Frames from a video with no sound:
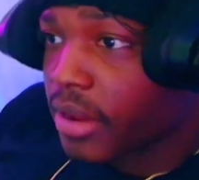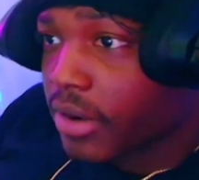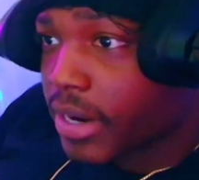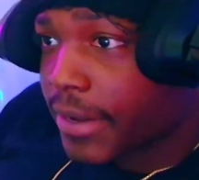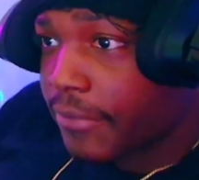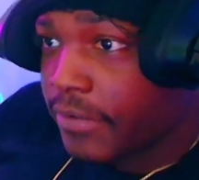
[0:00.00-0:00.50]
Right
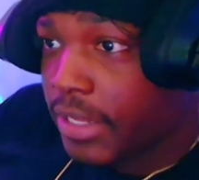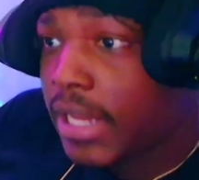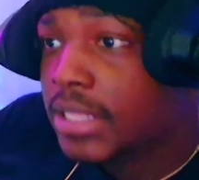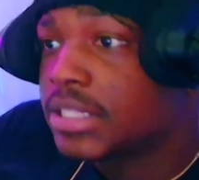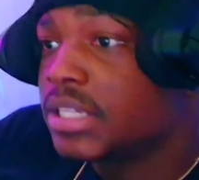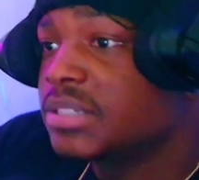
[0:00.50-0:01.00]
now we're finna get
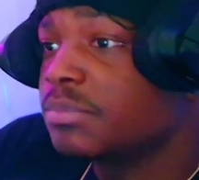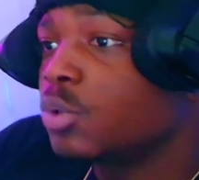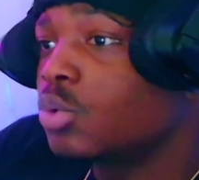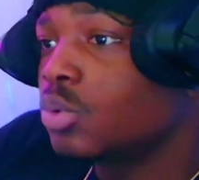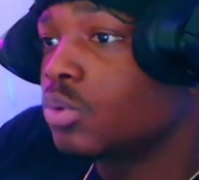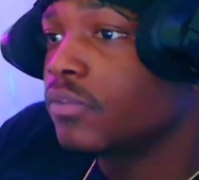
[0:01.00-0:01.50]
into this
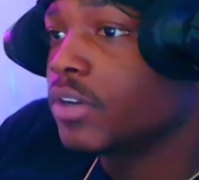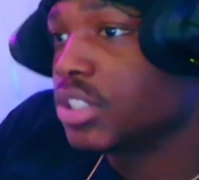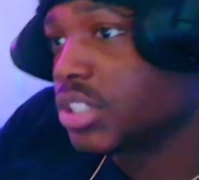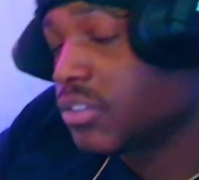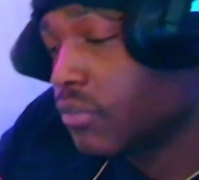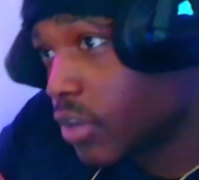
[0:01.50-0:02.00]
Moon
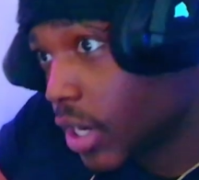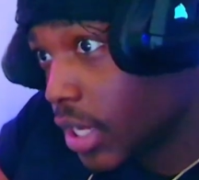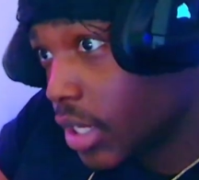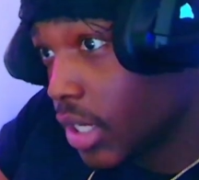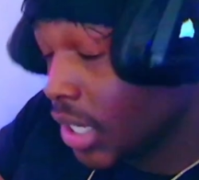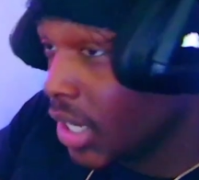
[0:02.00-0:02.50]
versus
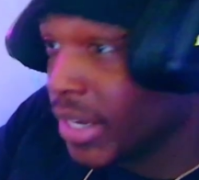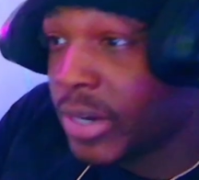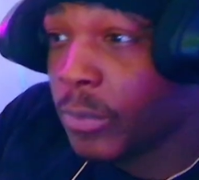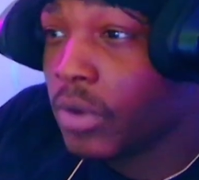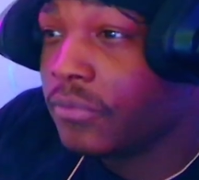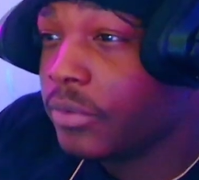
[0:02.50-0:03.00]
Friga
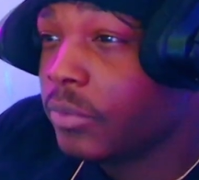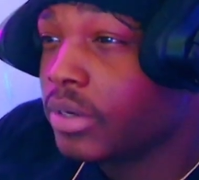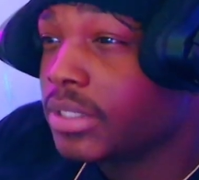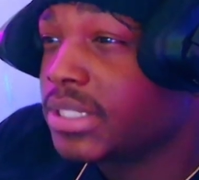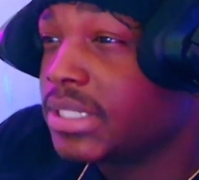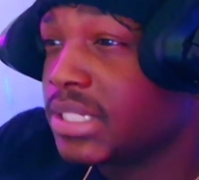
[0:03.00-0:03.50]

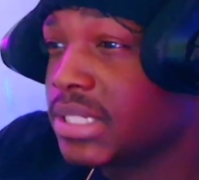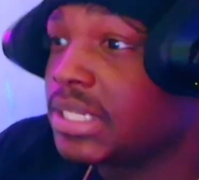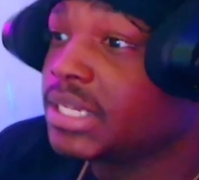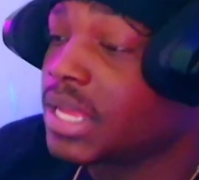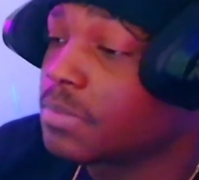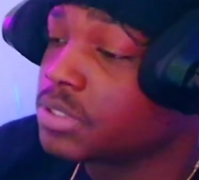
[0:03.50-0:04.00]
1v1 season
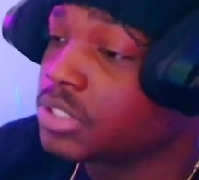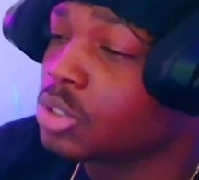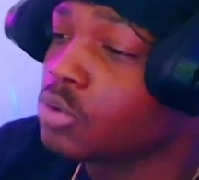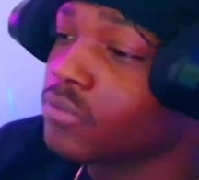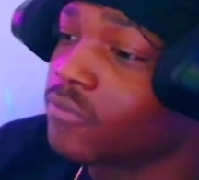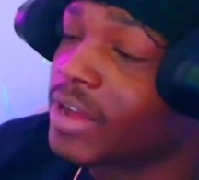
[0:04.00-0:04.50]
10
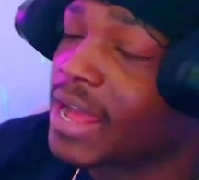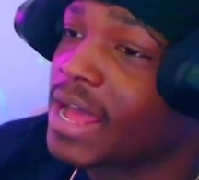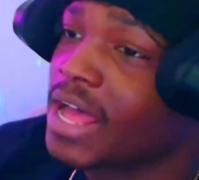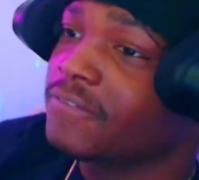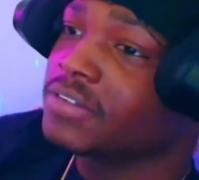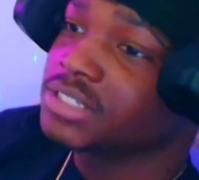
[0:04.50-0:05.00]
episode
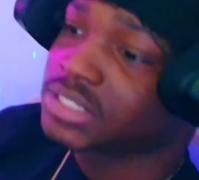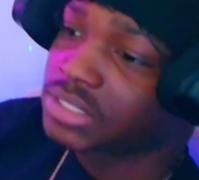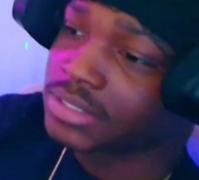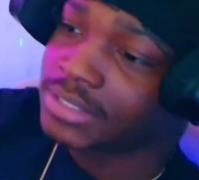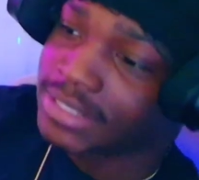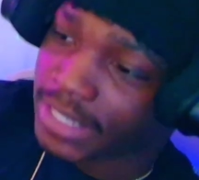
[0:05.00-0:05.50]
5. This is
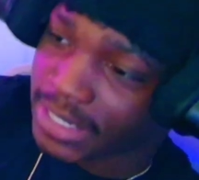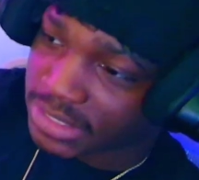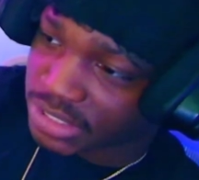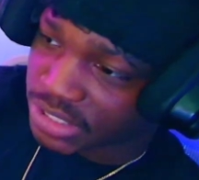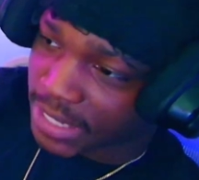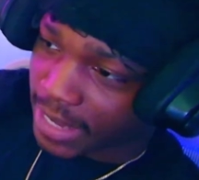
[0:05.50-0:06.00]
the next
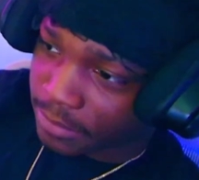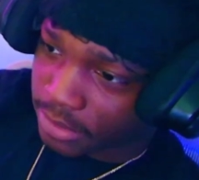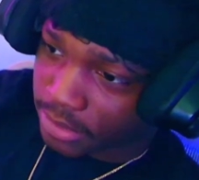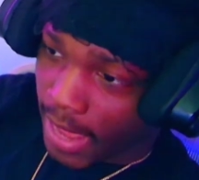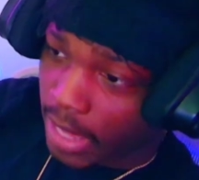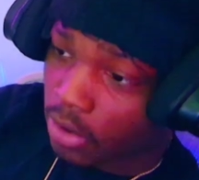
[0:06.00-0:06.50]

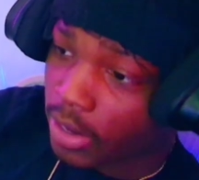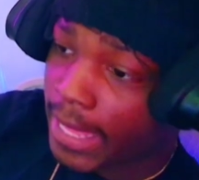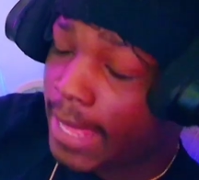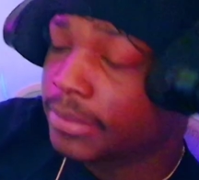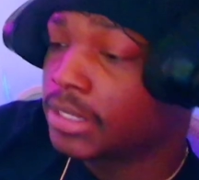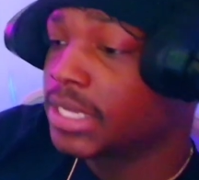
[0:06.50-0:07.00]
chapter. I ain't gonna
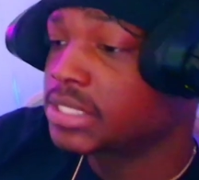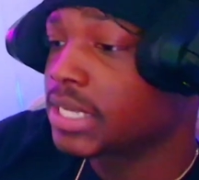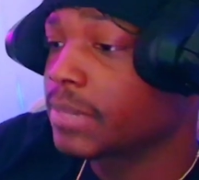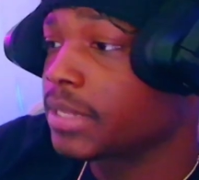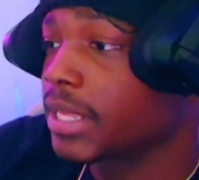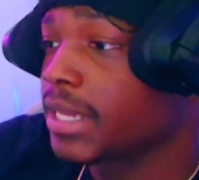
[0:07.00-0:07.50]
cap, the next
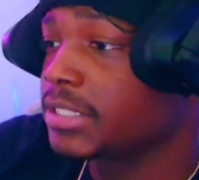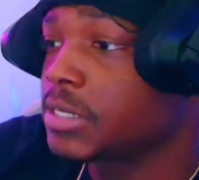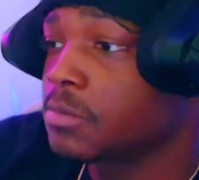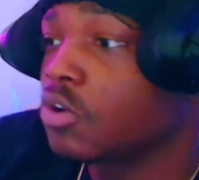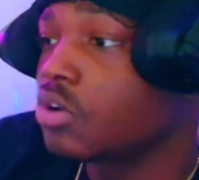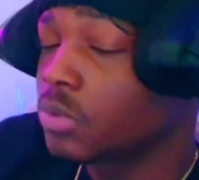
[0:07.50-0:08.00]
chapter they got
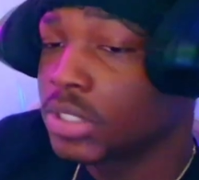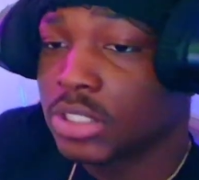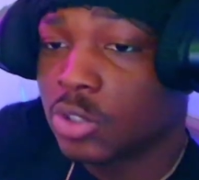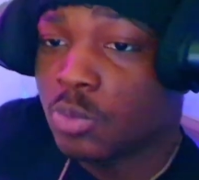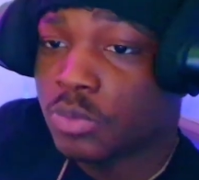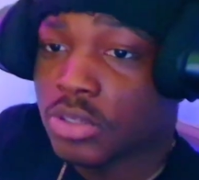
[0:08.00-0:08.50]
something going with this
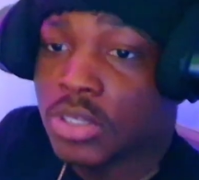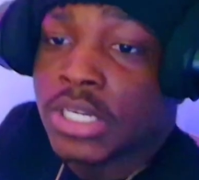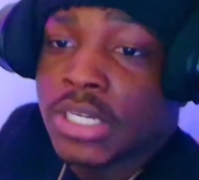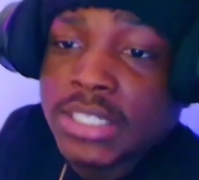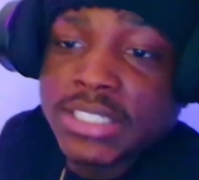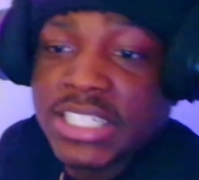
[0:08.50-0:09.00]
hooping
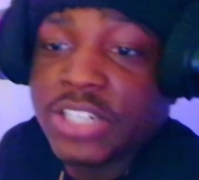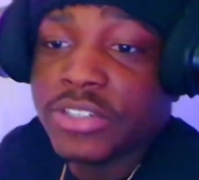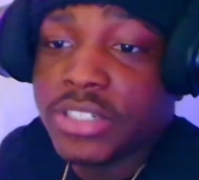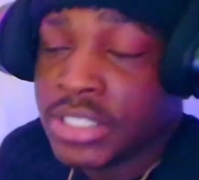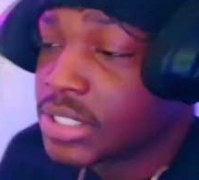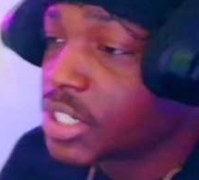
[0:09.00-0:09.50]

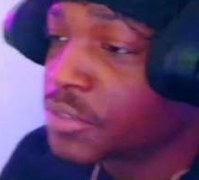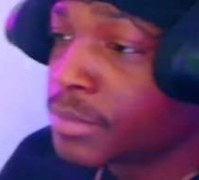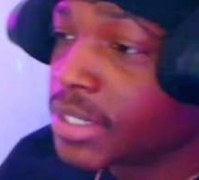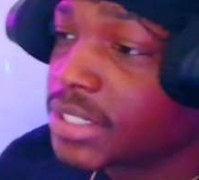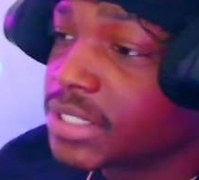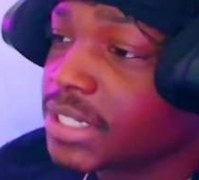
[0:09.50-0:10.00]
series stuff, bro,
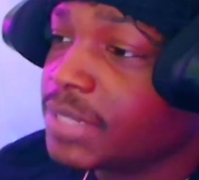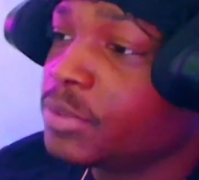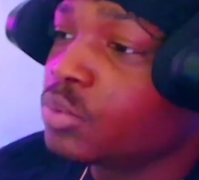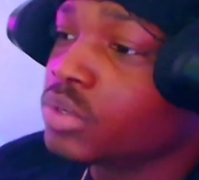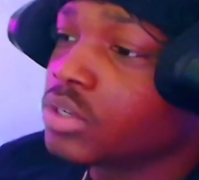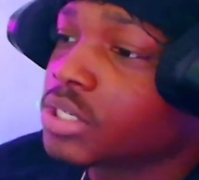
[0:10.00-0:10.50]
because it be
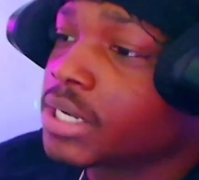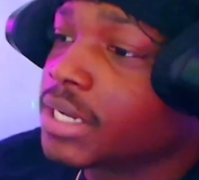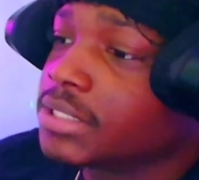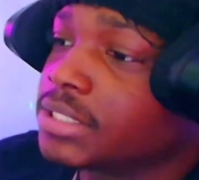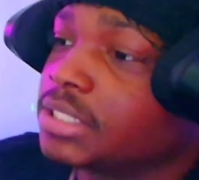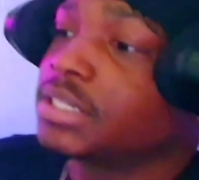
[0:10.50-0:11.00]
real
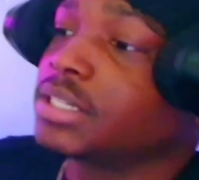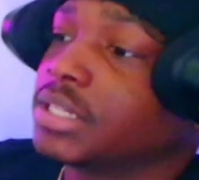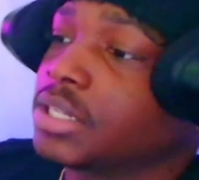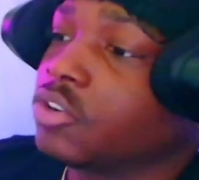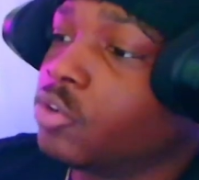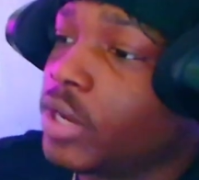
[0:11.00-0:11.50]
content
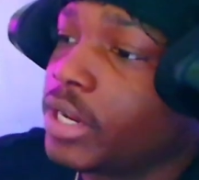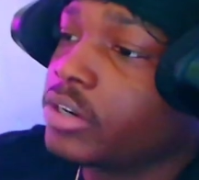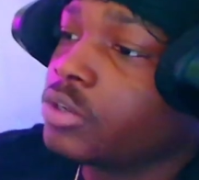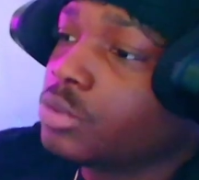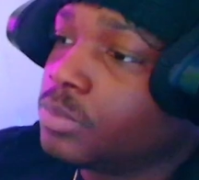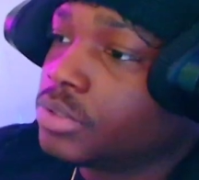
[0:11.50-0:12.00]
creator
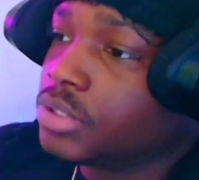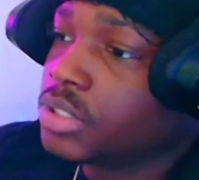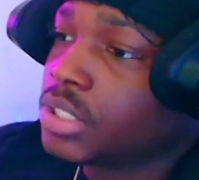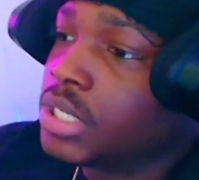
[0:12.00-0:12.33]
hoopers.